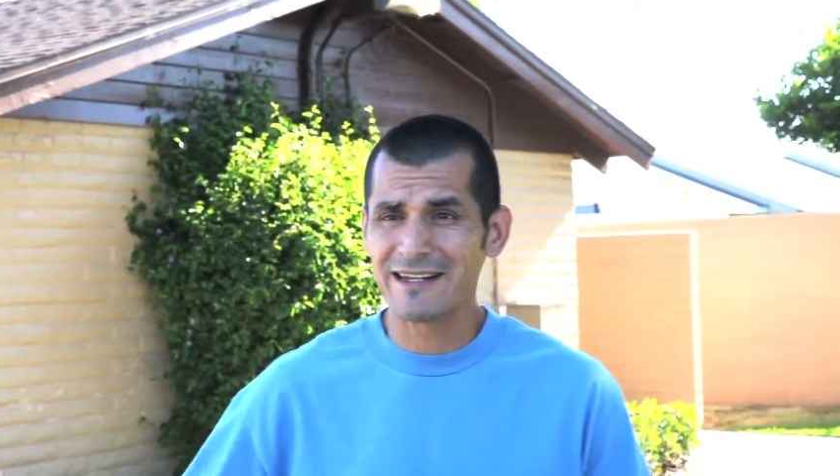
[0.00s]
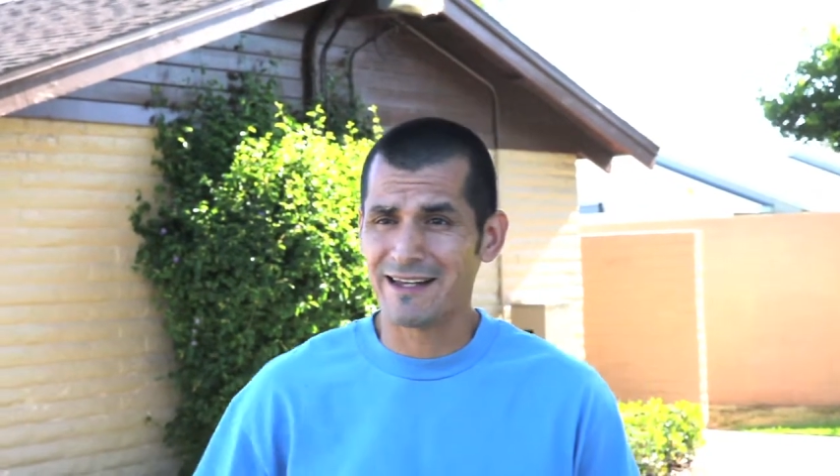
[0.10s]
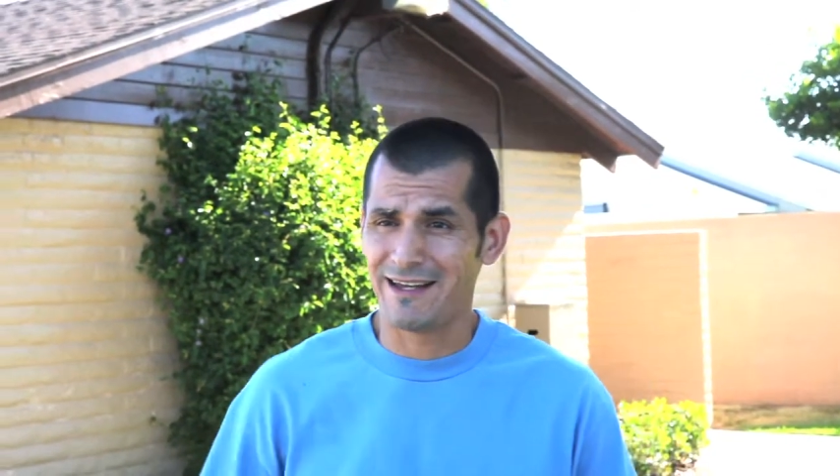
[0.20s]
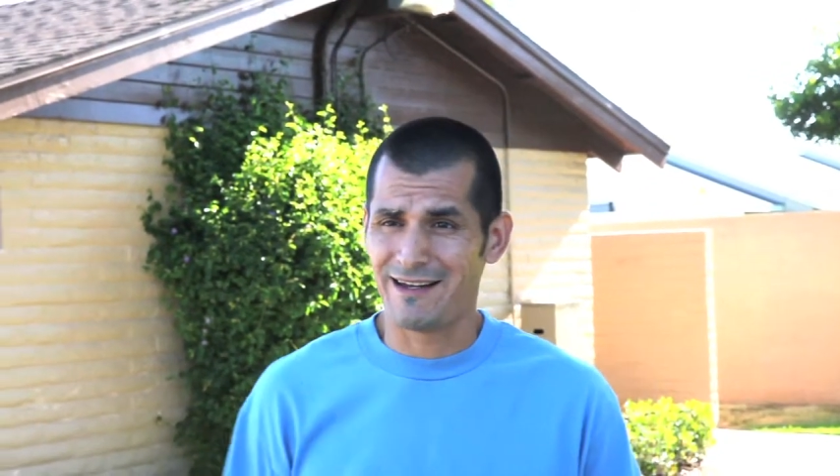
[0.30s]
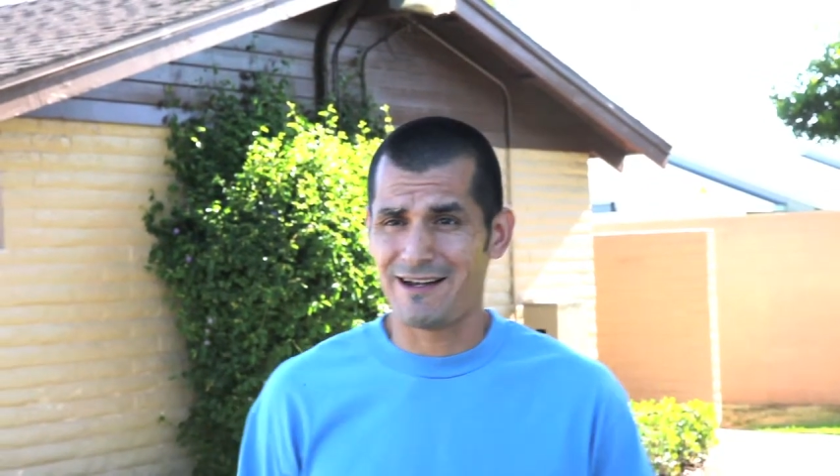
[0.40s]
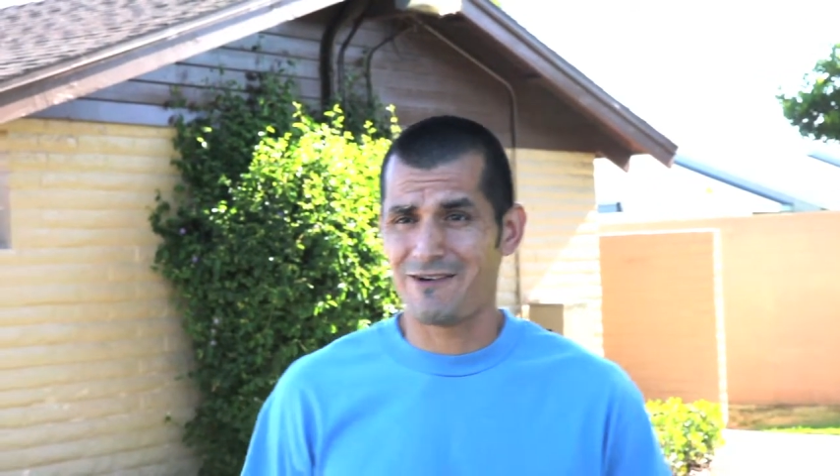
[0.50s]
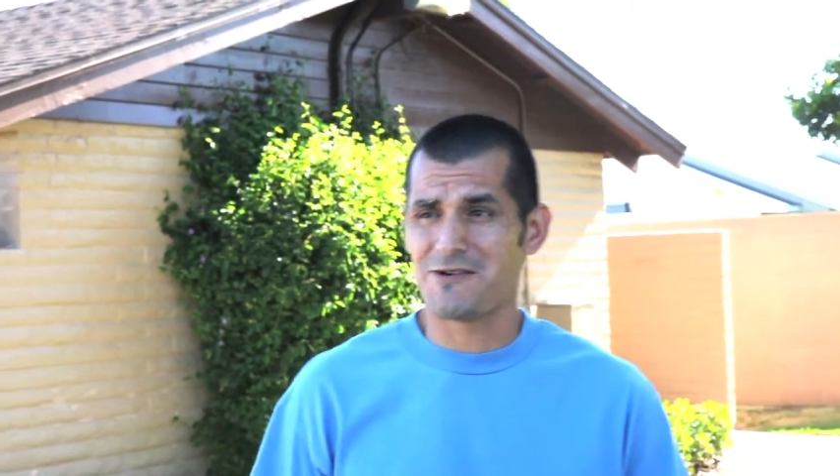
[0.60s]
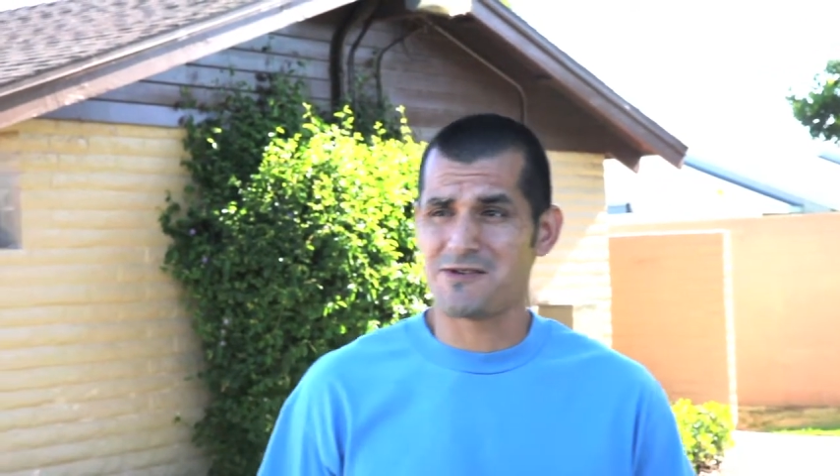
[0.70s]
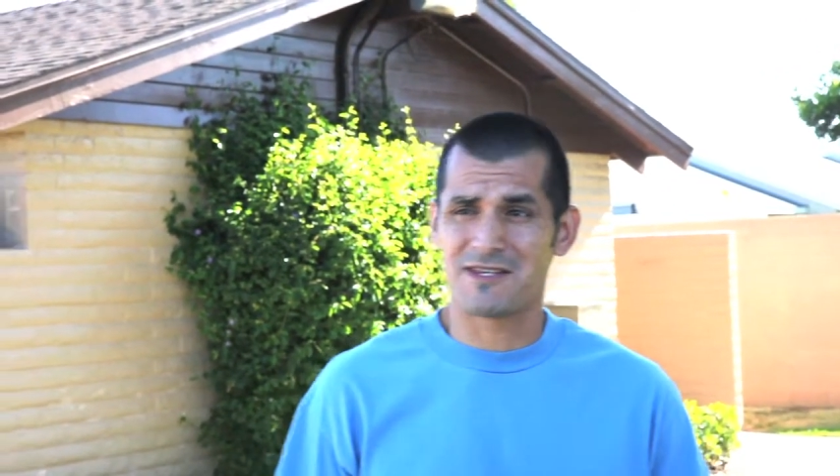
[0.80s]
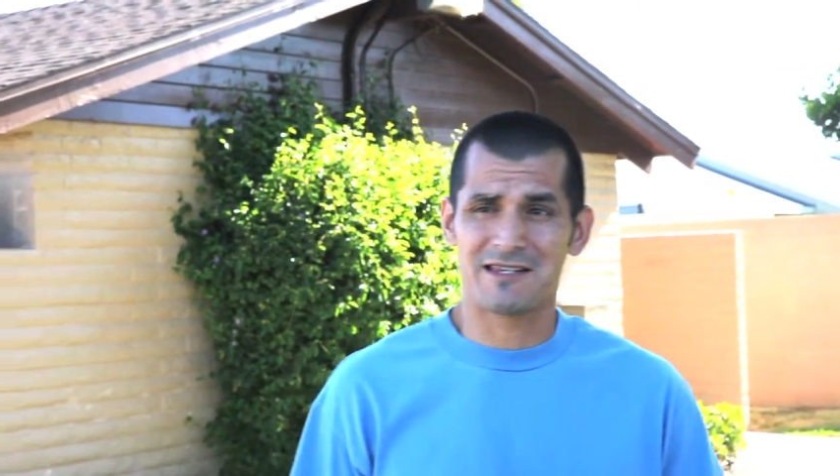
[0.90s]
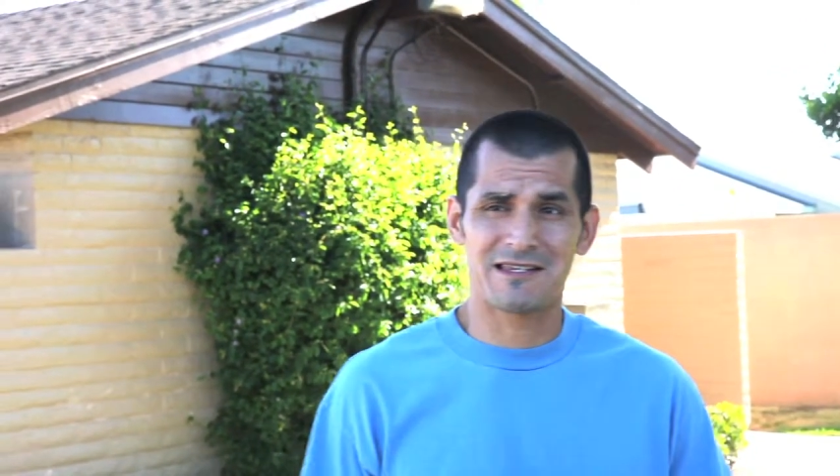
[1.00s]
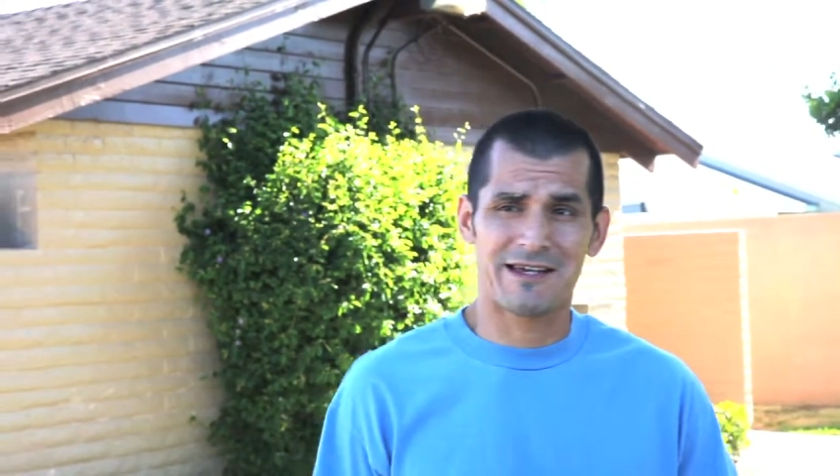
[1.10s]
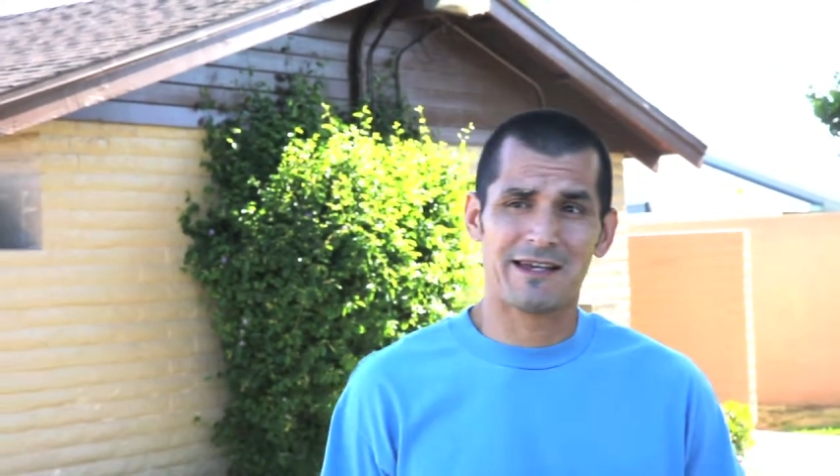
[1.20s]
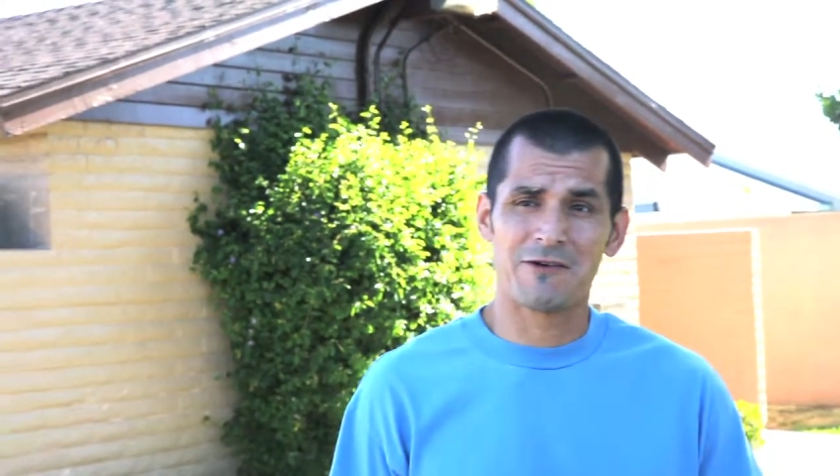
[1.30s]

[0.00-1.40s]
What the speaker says: and I was just like,